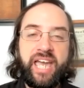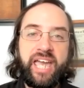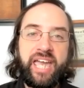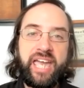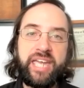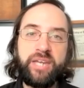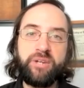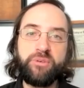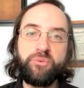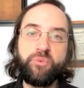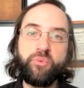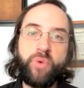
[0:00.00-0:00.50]

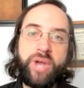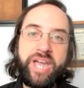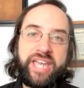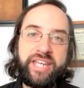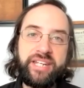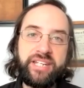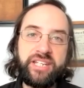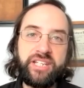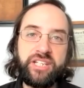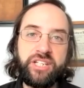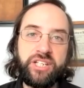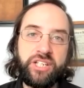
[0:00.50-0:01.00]
a
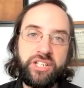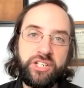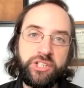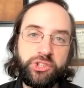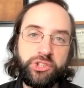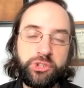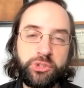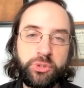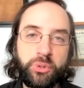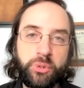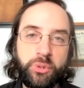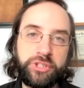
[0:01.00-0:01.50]
weighted
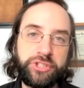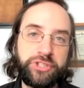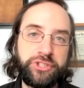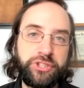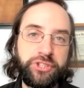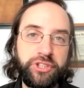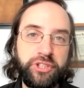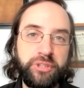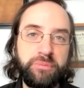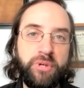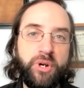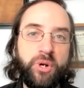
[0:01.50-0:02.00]

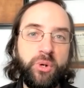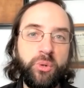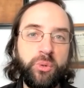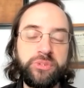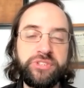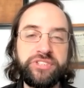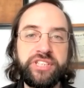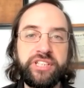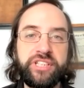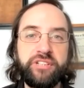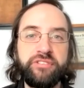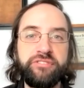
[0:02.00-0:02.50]
short-term
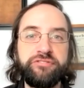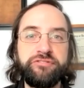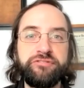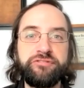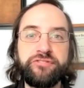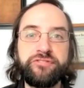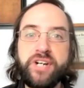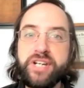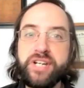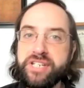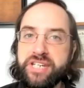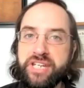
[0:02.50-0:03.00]
wholesale
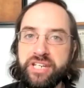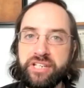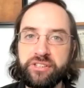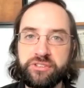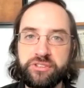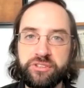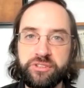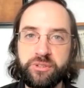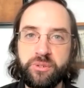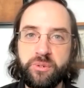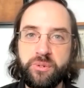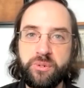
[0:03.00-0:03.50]
funding
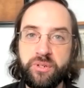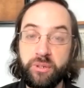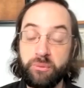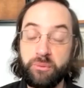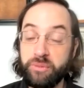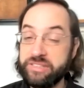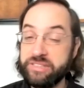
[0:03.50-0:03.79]
score,